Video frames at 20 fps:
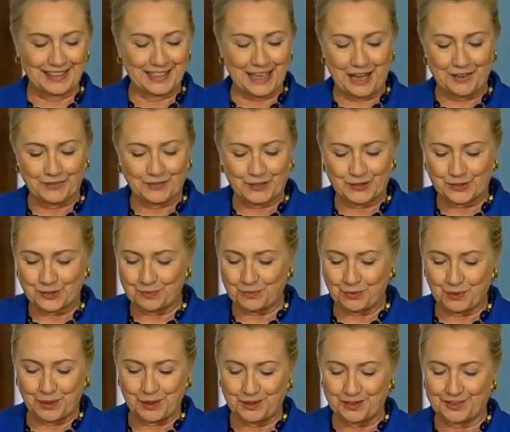enough to
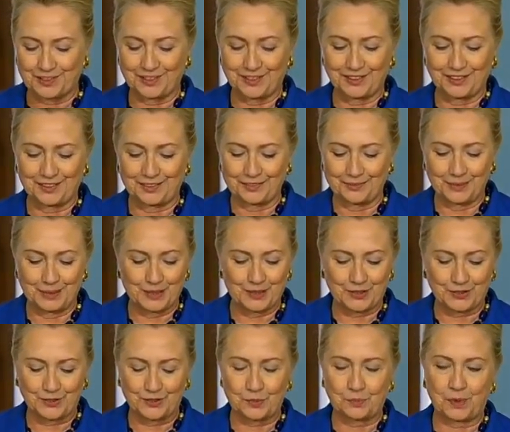support the
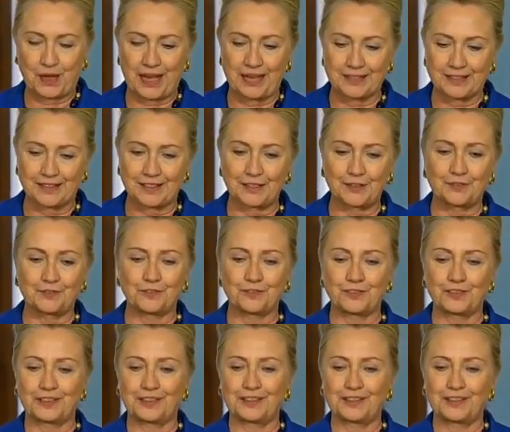minister's positive